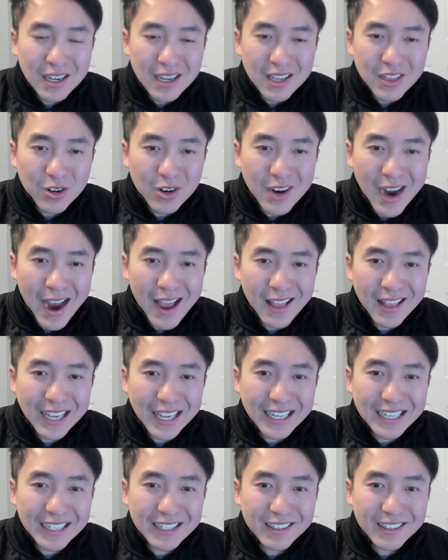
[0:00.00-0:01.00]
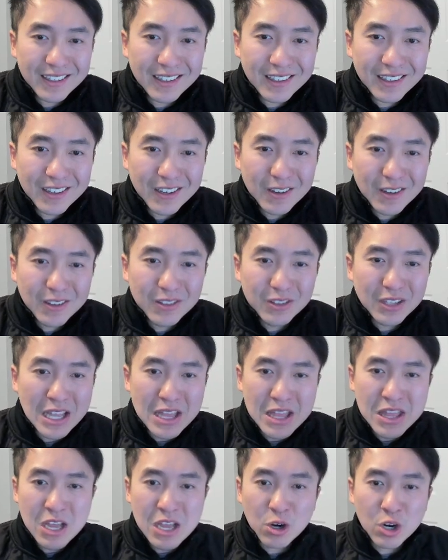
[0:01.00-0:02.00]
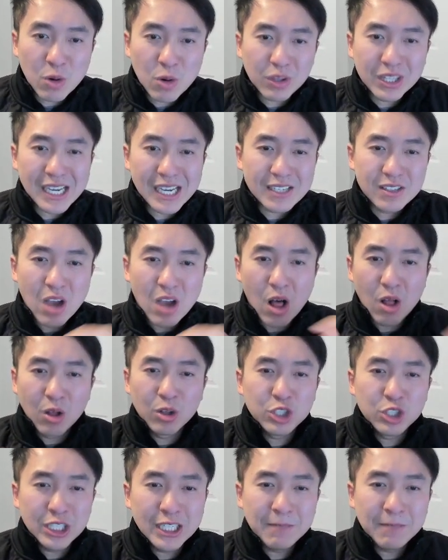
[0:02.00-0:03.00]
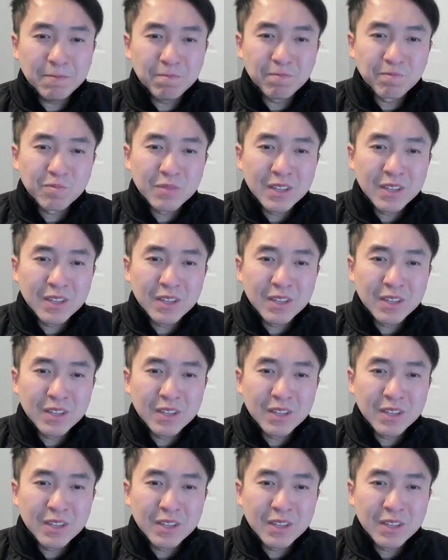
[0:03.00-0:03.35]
They're kind of like they're good with technology.